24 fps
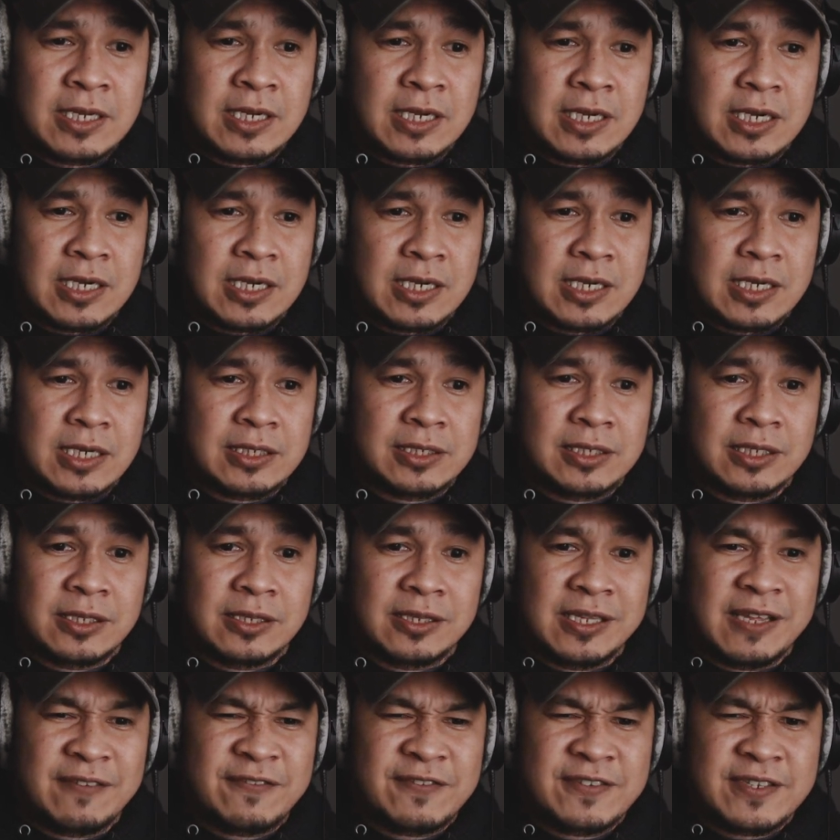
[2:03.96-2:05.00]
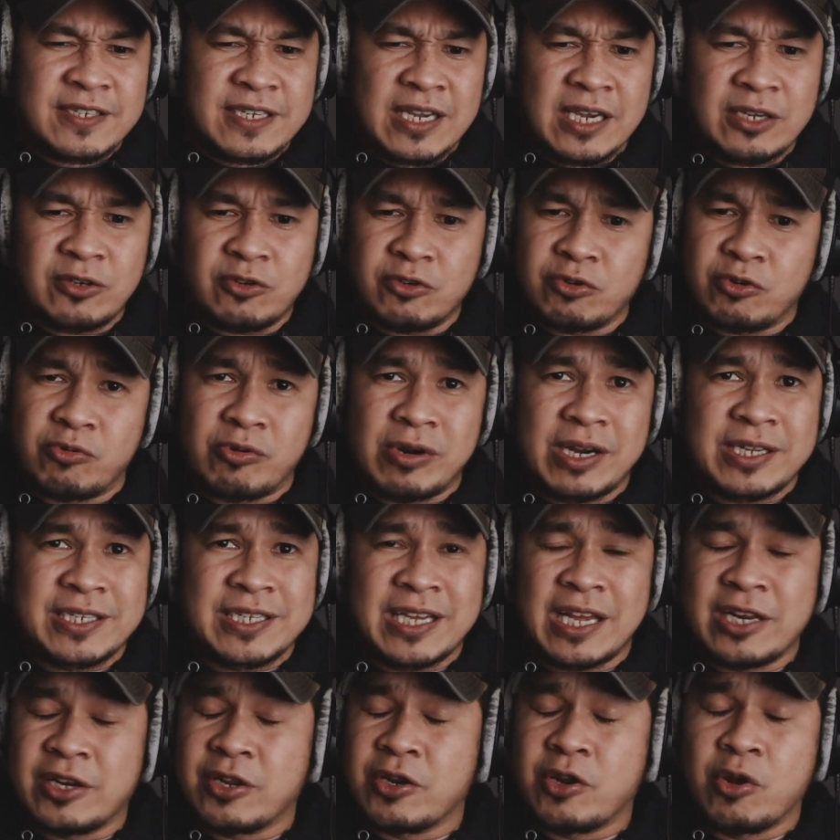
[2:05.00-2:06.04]
left side or the right
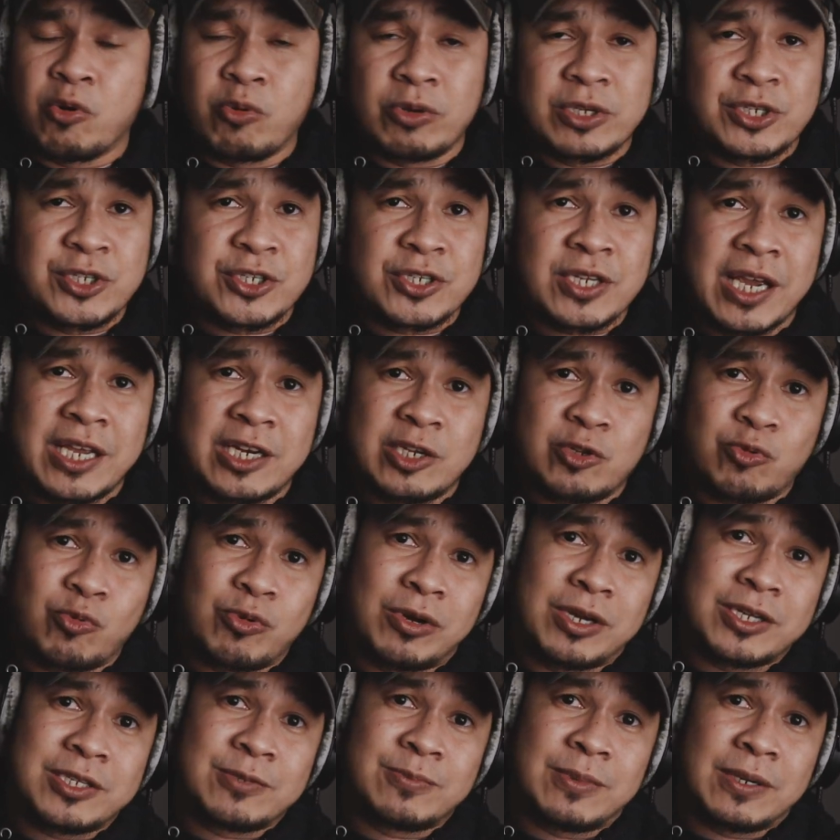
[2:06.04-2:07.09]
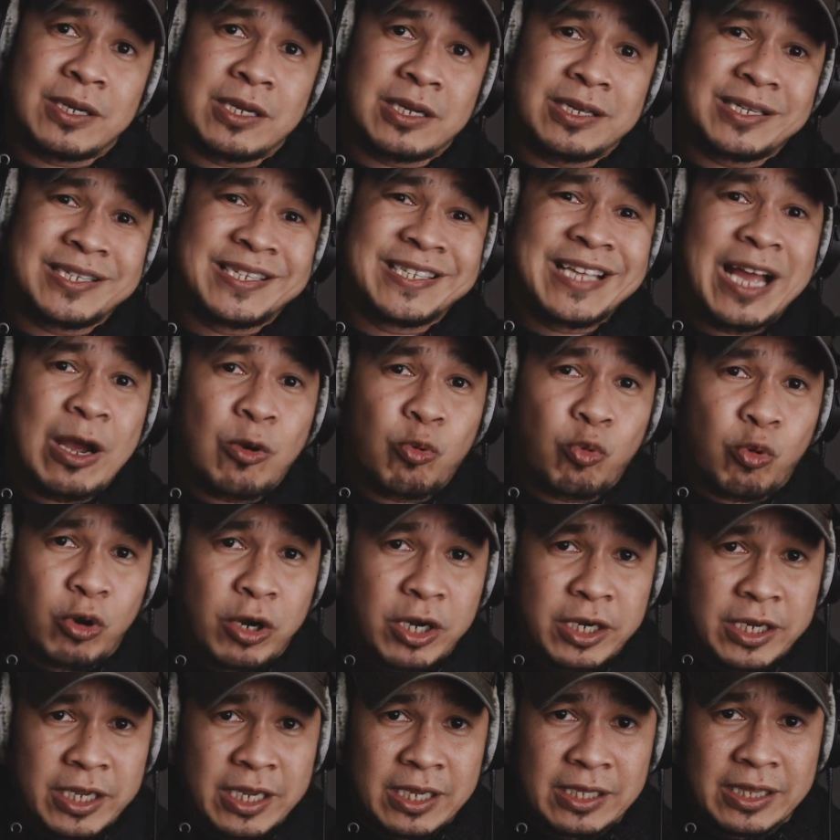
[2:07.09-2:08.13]
side, I don't know which side it was, but it's not
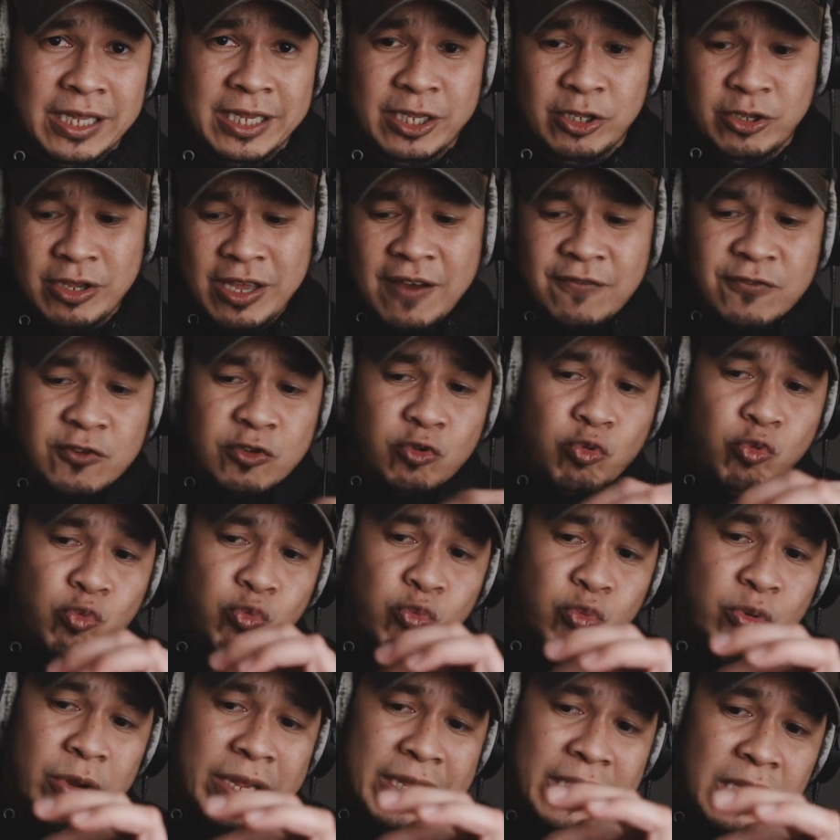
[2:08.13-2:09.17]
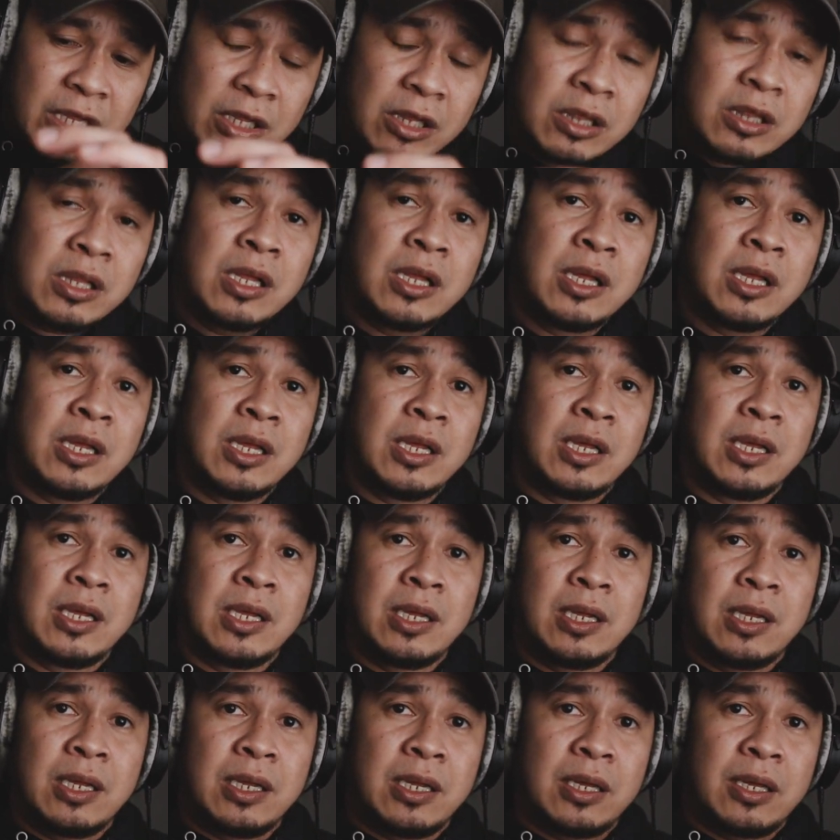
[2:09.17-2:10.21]
working. Like you have to wiggle
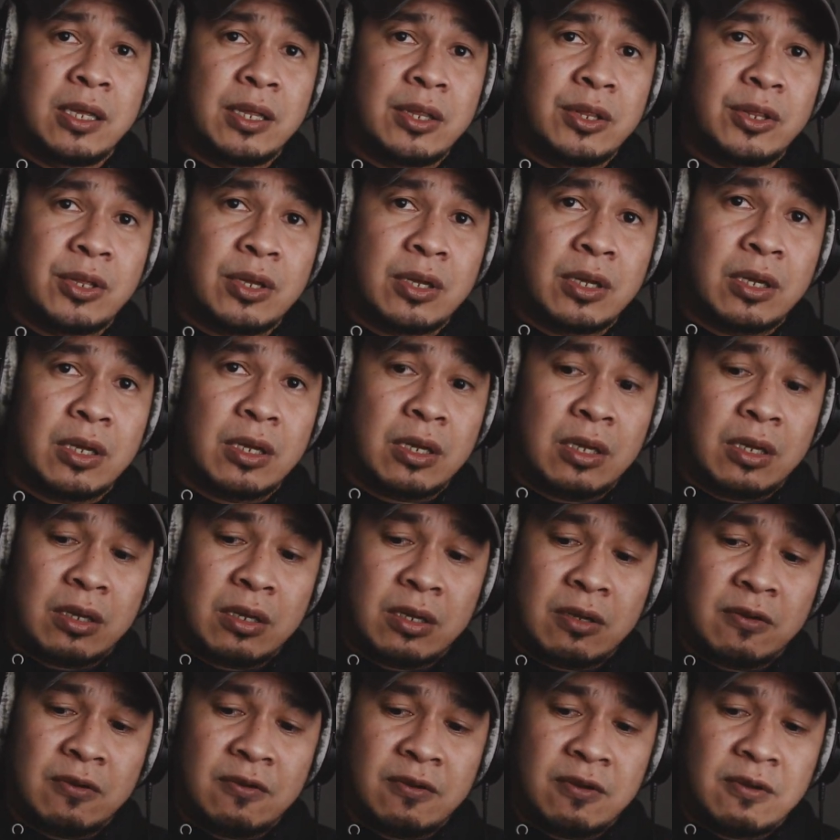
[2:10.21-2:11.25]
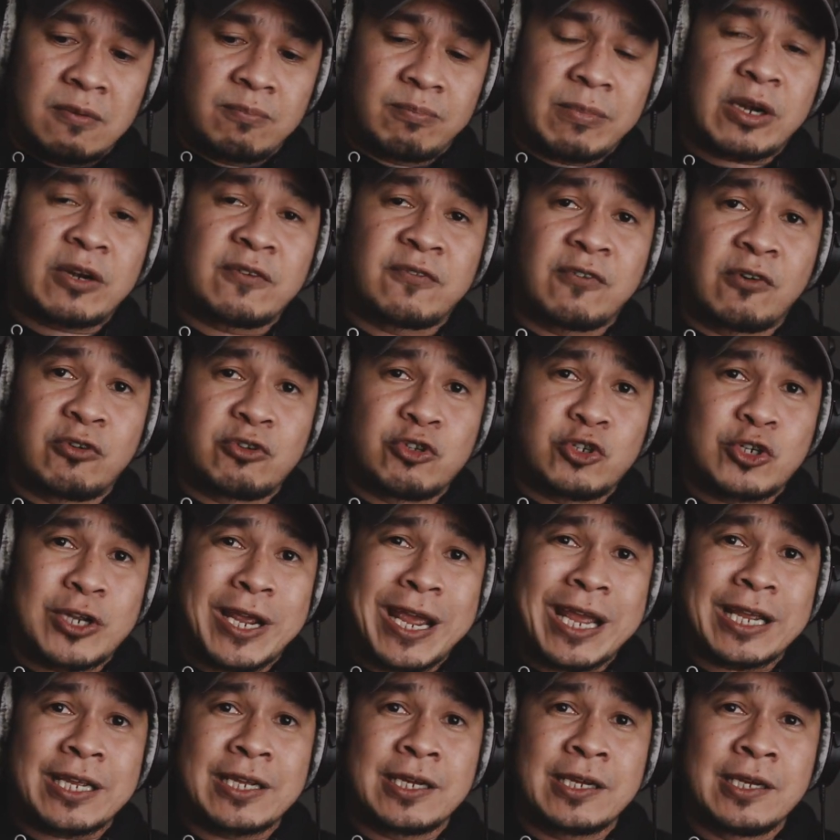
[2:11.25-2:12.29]
the microphone
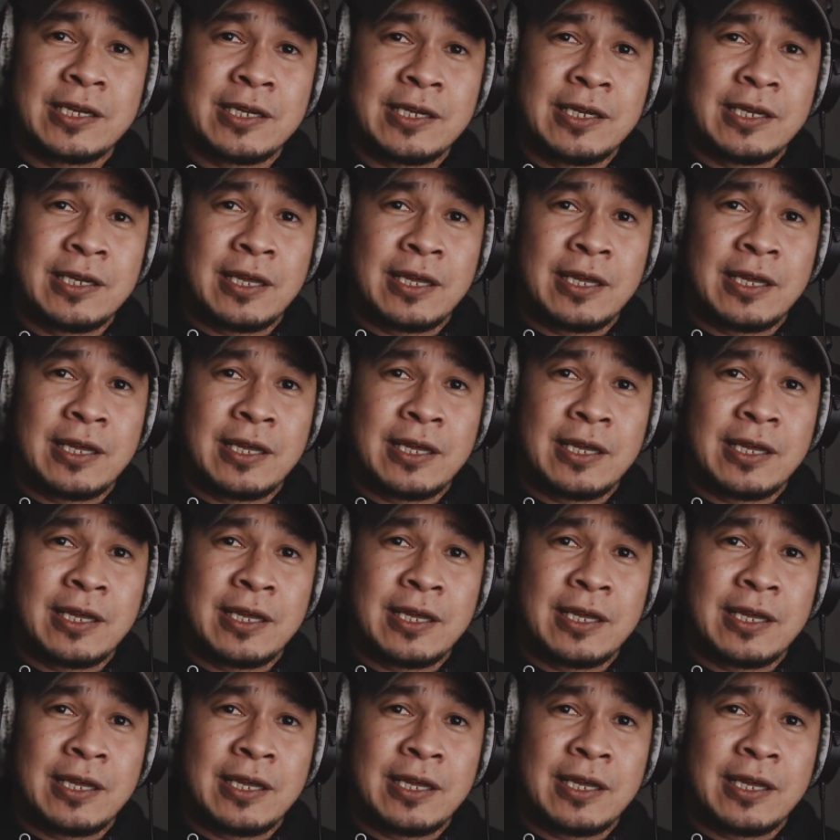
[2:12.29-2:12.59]
jack.